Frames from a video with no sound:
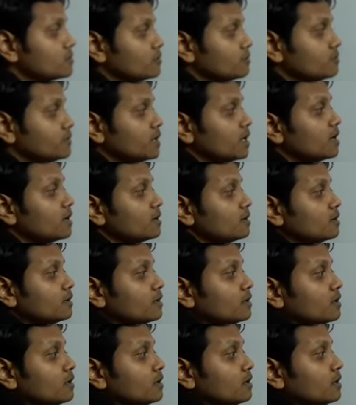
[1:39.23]
of the
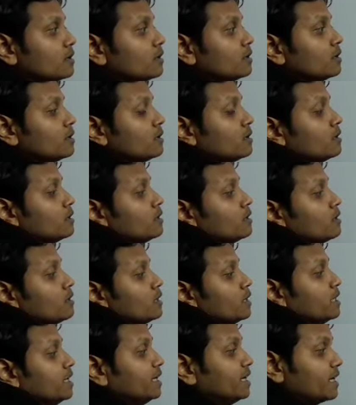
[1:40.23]

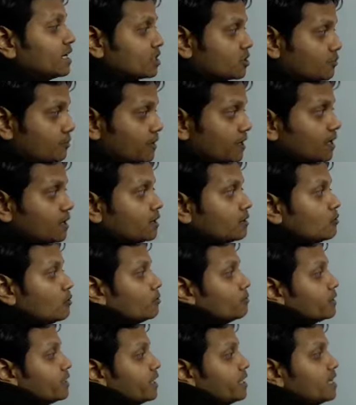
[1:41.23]
inner sphere
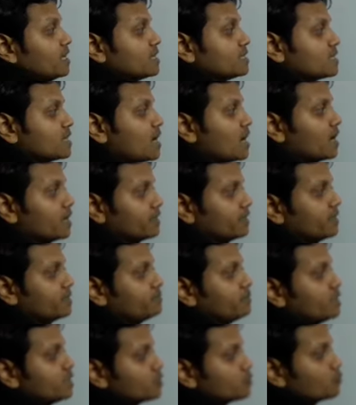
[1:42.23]
of radius r. That
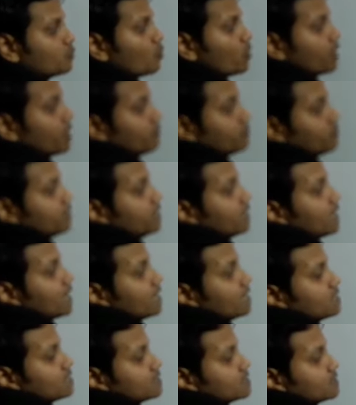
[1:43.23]
means point P
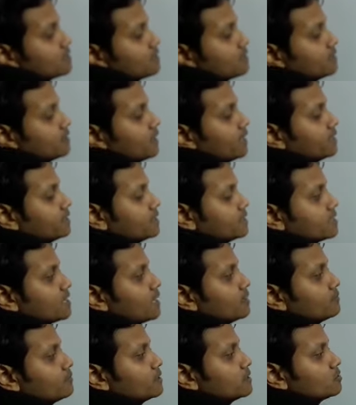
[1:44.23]
lies at the
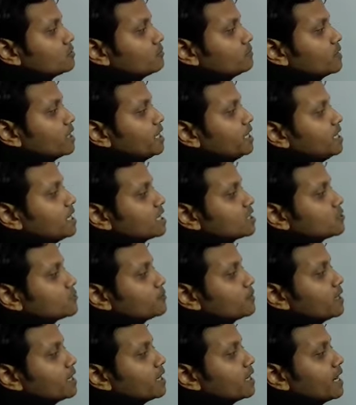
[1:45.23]
surface of the inner
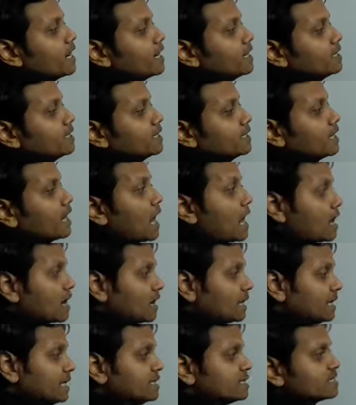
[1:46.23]
sphere and
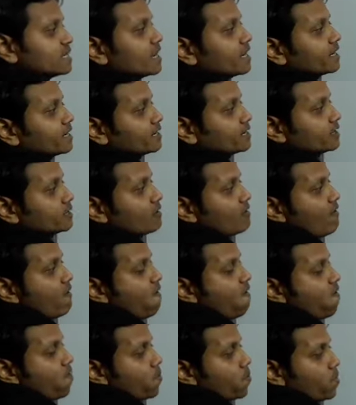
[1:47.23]
inside
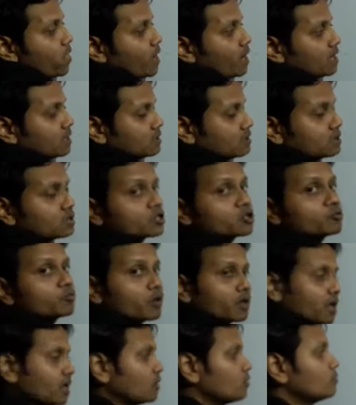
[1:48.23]
the
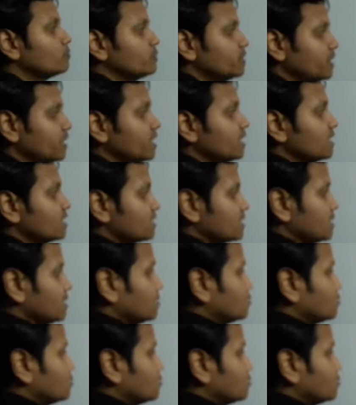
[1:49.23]
sphere of radius a.